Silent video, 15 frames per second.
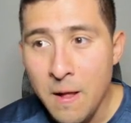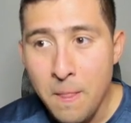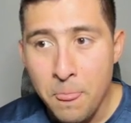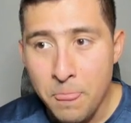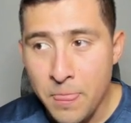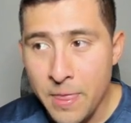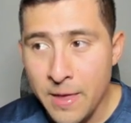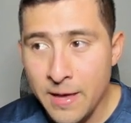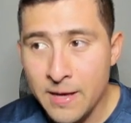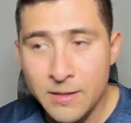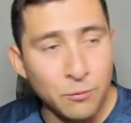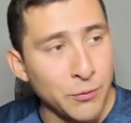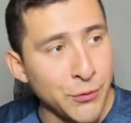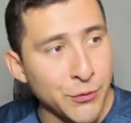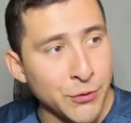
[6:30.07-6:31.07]
This,
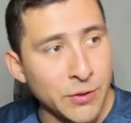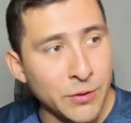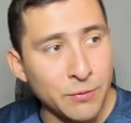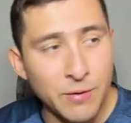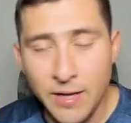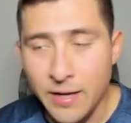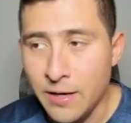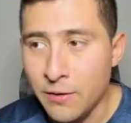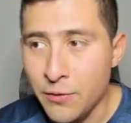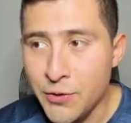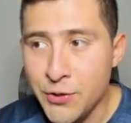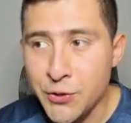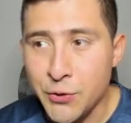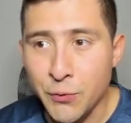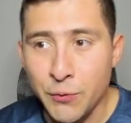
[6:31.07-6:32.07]
what you're seeing right here on
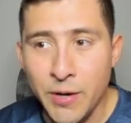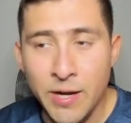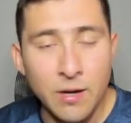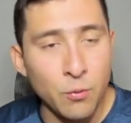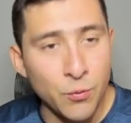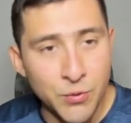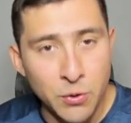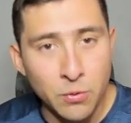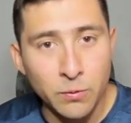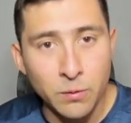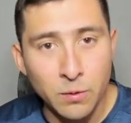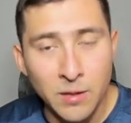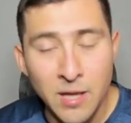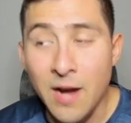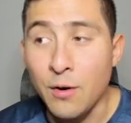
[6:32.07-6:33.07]
this great
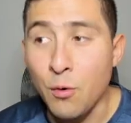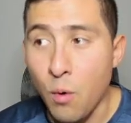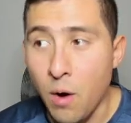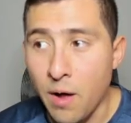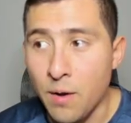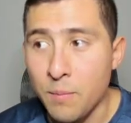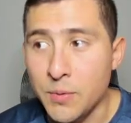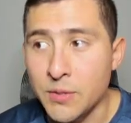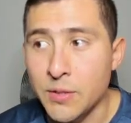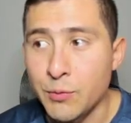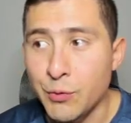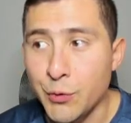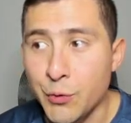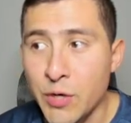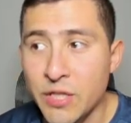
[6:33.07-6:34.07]
horizontal line, 100%
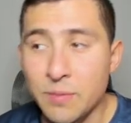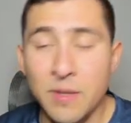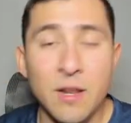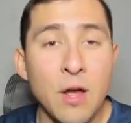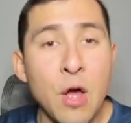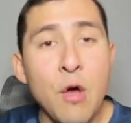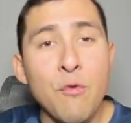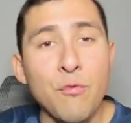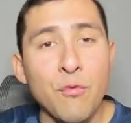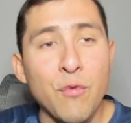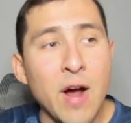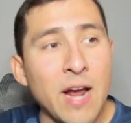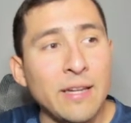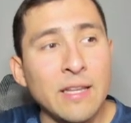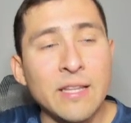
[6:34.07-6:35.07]
retracement,
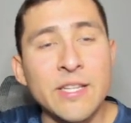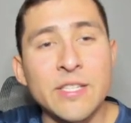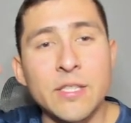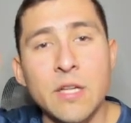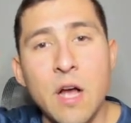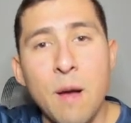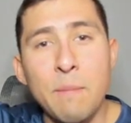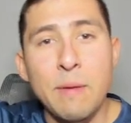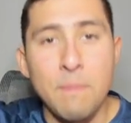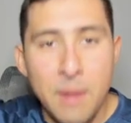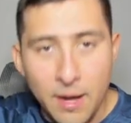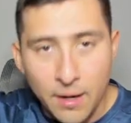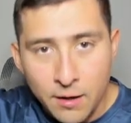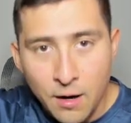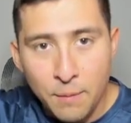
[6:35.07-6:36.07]
finally is coming
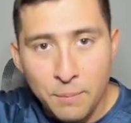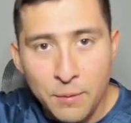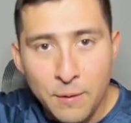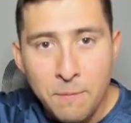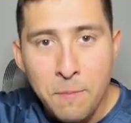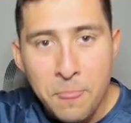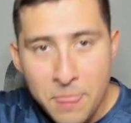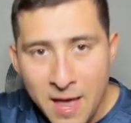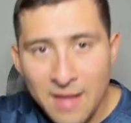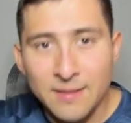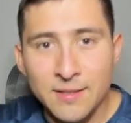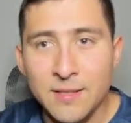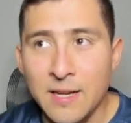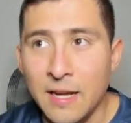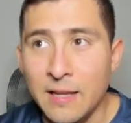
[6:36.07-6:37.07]
back up.
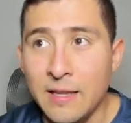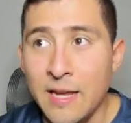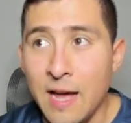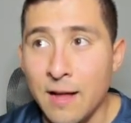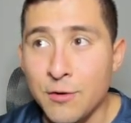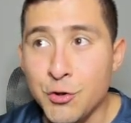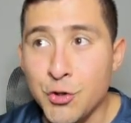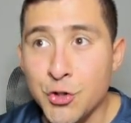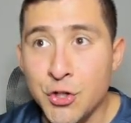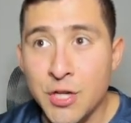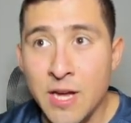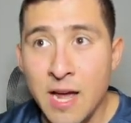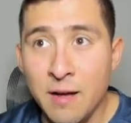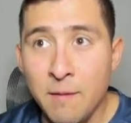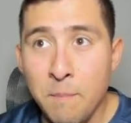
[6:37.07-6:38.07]
That's the idea.
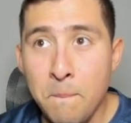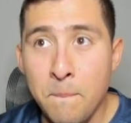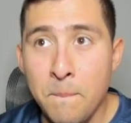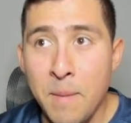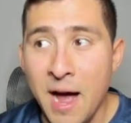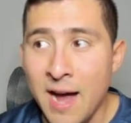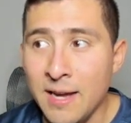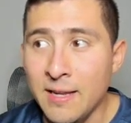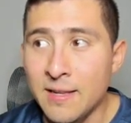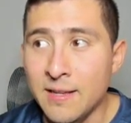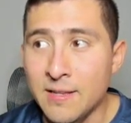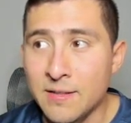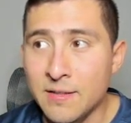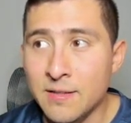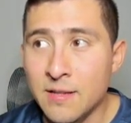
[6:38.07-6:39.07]
Check
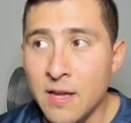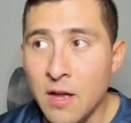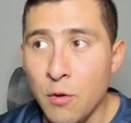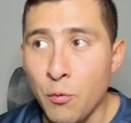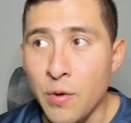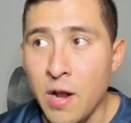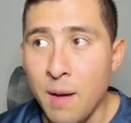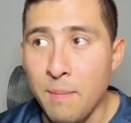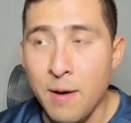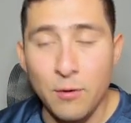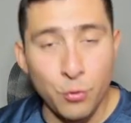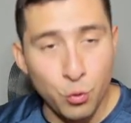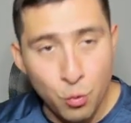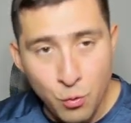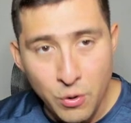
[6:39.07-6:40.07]
Binance with
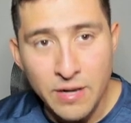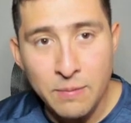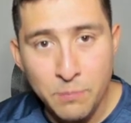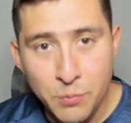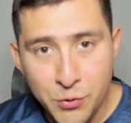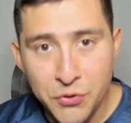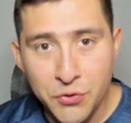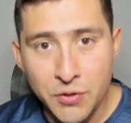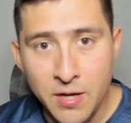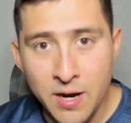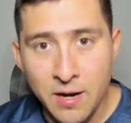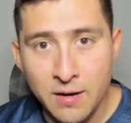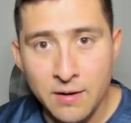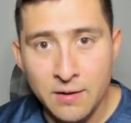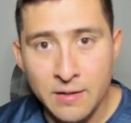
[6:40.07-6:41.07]
about
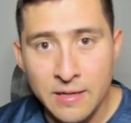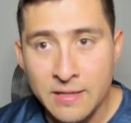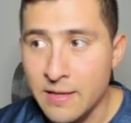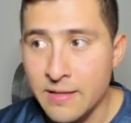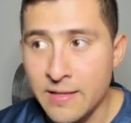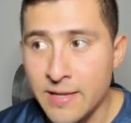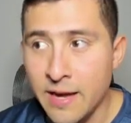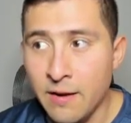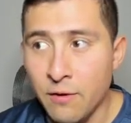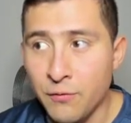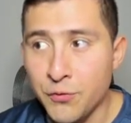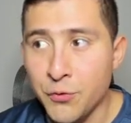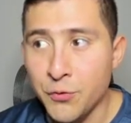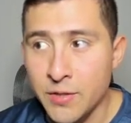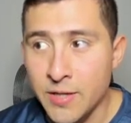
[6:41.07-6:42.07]
20% in the day
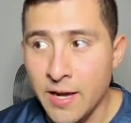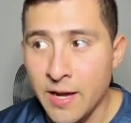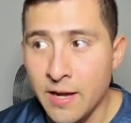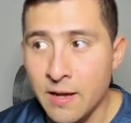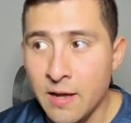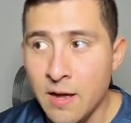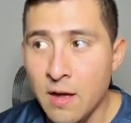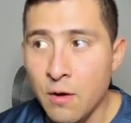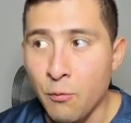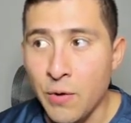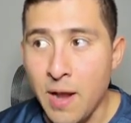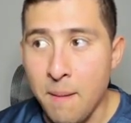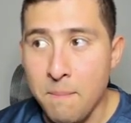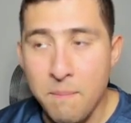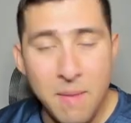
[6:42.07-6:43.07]
of today with
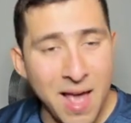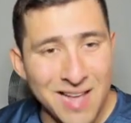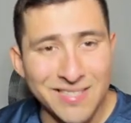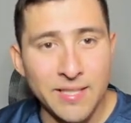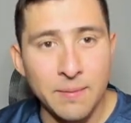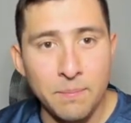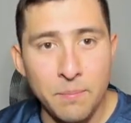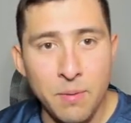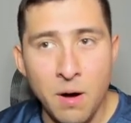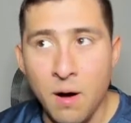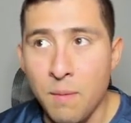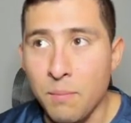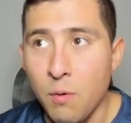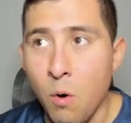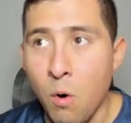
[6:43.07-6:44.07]
a massive
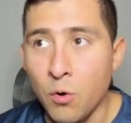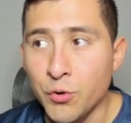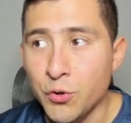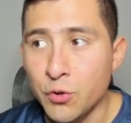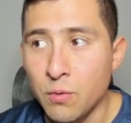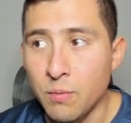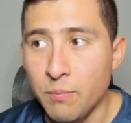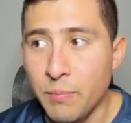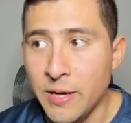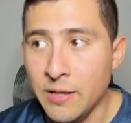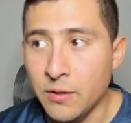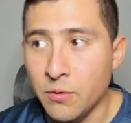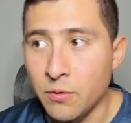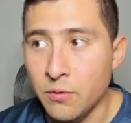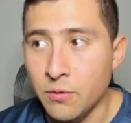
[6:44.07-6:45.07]
pump. Also,
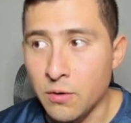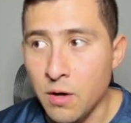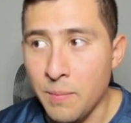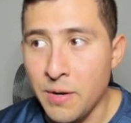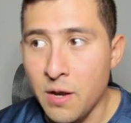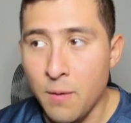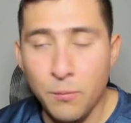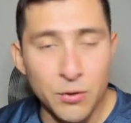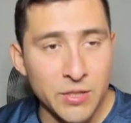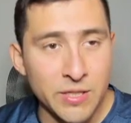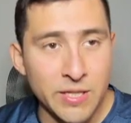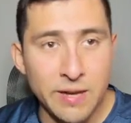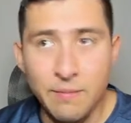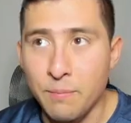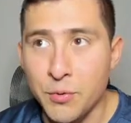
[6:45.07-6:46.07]
Bitcoin coming up with
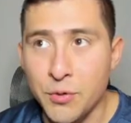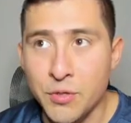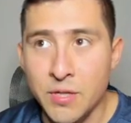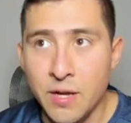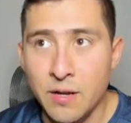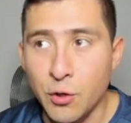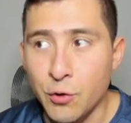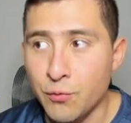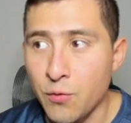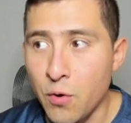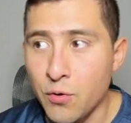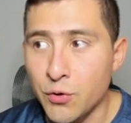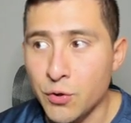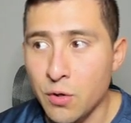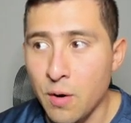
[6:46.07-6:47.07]
7%.
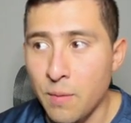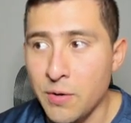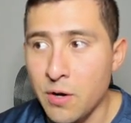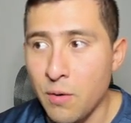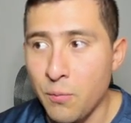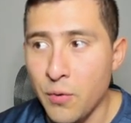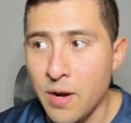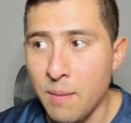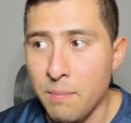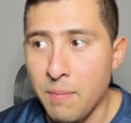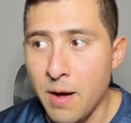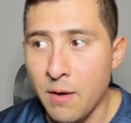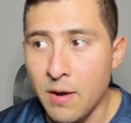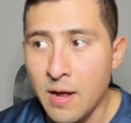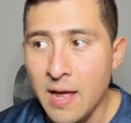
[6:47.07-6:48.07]
Kronos coming up with
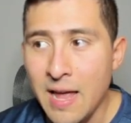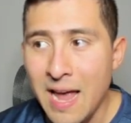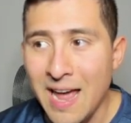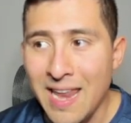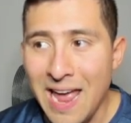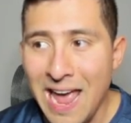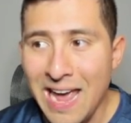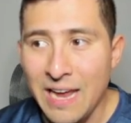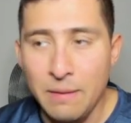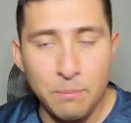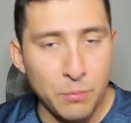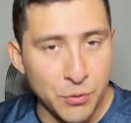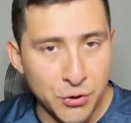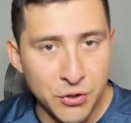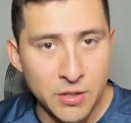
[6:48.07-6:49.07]
about an
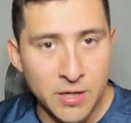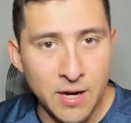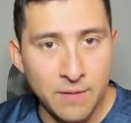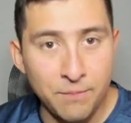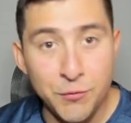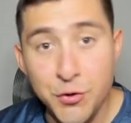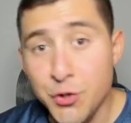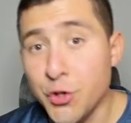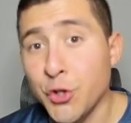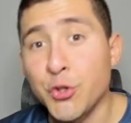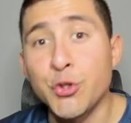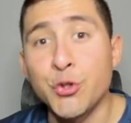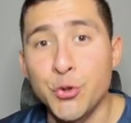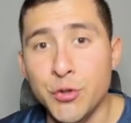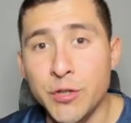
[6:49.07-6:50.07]
8%
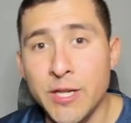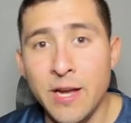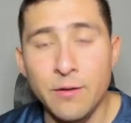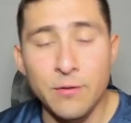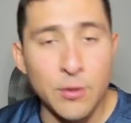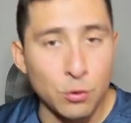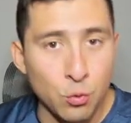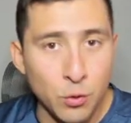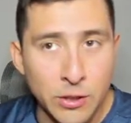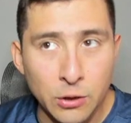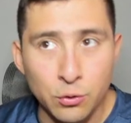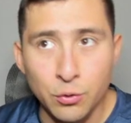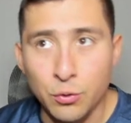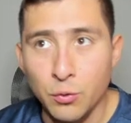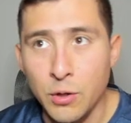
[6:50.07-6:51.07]
just today, the
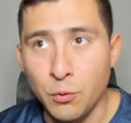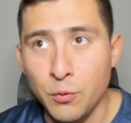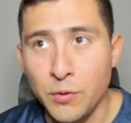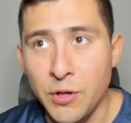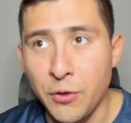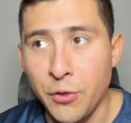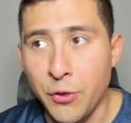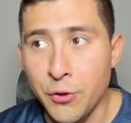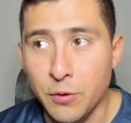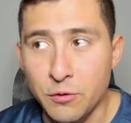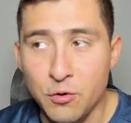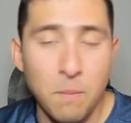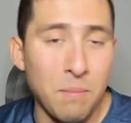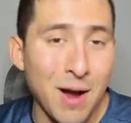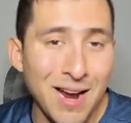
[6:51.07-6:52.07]
22 to the 23rd.
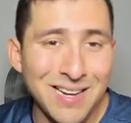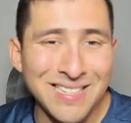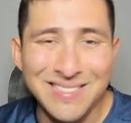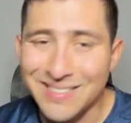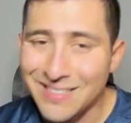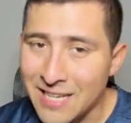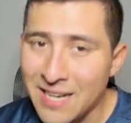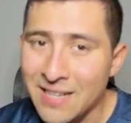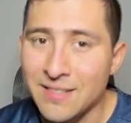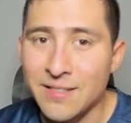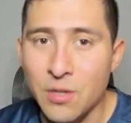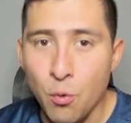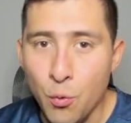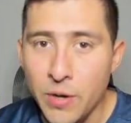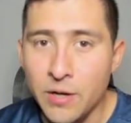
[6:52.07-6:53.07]
So Binance takes
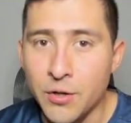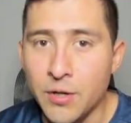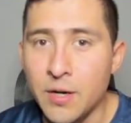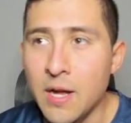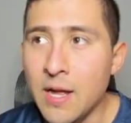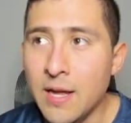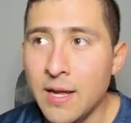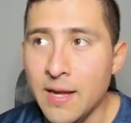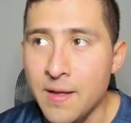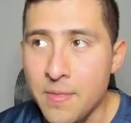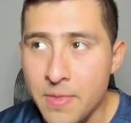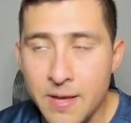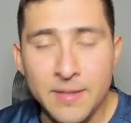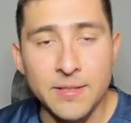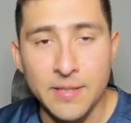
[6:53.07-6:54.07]
the winner in
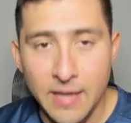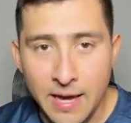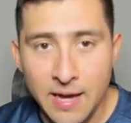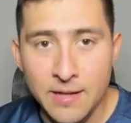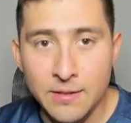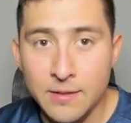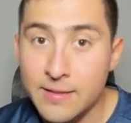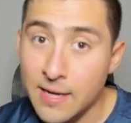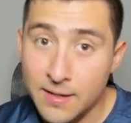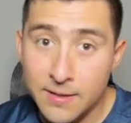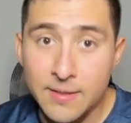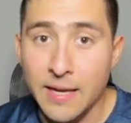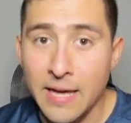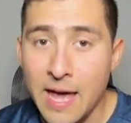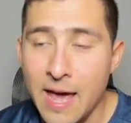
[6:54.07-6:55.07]
this case, takes
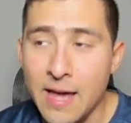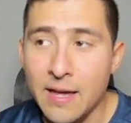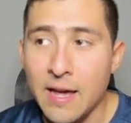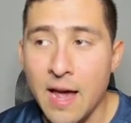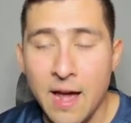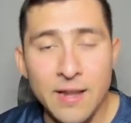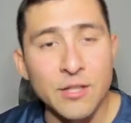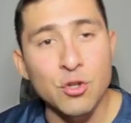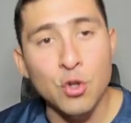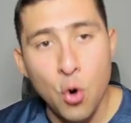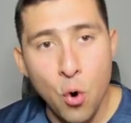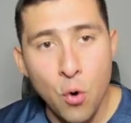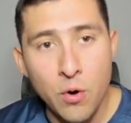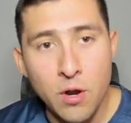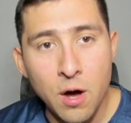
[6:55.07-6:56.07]
the cake, and it's
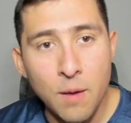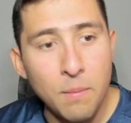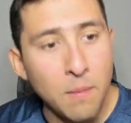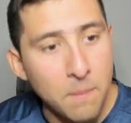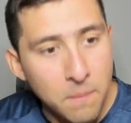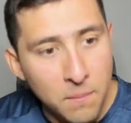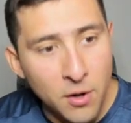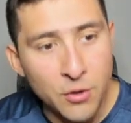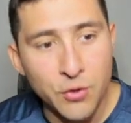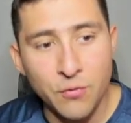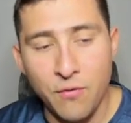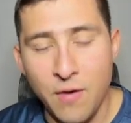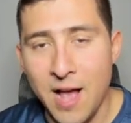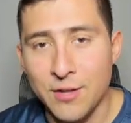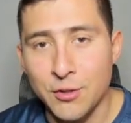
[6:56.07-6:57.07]
going up much
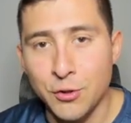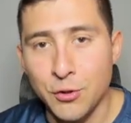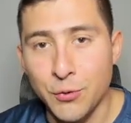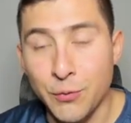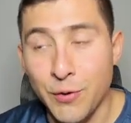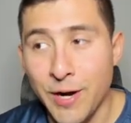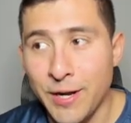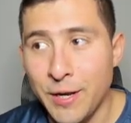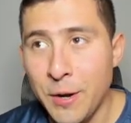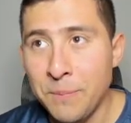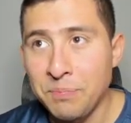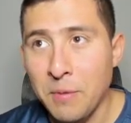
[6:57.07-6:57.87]
faster, right?